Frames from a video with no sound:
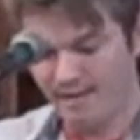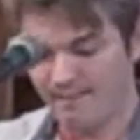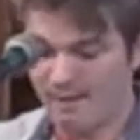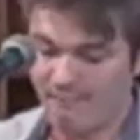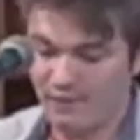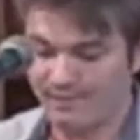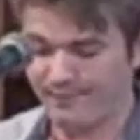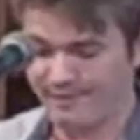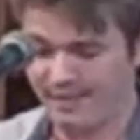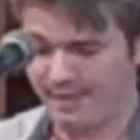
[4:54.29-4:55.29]
The memories
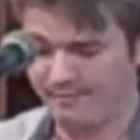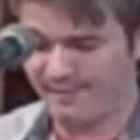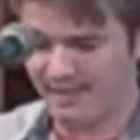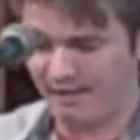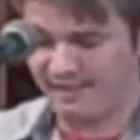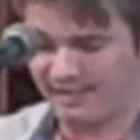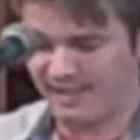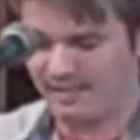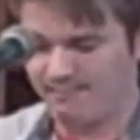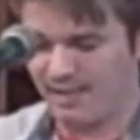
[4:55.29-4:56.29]
presented themselves as
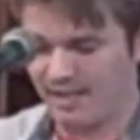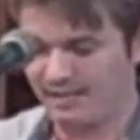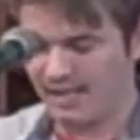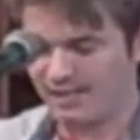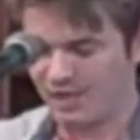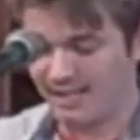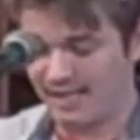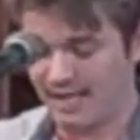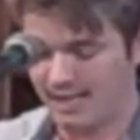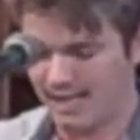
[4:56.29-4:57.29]
I speak, thanks to the
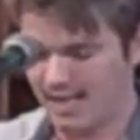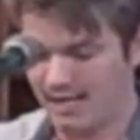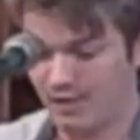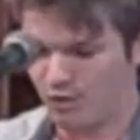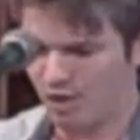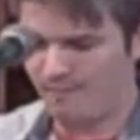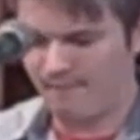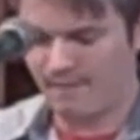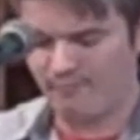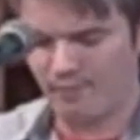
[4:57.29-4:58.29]
kick in the head. It jarred my
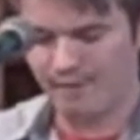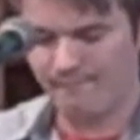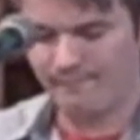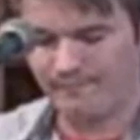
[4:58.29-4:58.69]
memory.